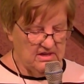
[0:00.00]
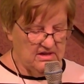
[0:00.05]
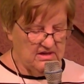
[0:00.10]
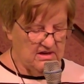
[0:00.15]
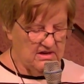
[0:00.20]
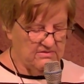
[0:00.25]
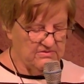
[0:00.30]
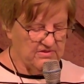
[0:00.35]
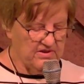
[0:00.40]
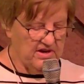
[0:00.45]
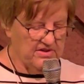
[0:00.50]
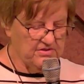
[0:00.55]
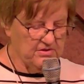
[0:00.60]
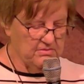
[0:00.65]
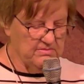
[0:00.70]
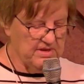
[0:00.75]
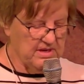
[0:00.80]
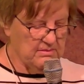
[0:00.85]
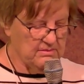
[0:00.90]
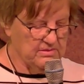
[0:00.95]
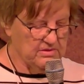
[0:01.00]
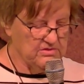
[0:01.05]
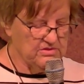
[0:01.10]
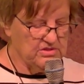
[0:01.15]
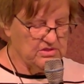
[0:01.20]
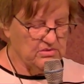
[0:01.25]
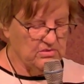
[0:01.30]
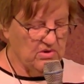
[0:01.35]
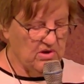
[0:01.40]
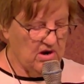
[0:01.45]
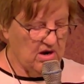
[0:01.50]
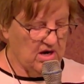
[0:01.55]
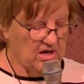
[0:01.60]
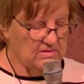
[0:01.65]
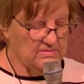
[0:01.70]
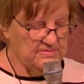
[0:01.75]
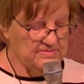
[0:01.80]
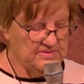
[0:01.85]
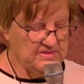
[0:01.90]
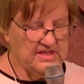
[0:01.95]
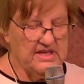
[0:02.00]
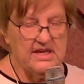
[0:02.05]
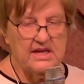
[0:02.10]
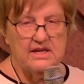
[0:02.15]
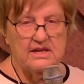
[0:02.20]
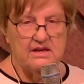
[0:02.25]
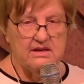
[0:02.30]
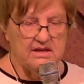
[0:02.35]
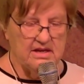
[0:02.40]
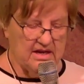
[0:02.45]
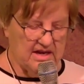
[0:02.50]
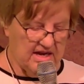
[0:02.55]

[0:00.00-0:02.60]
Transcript: of other members who are, and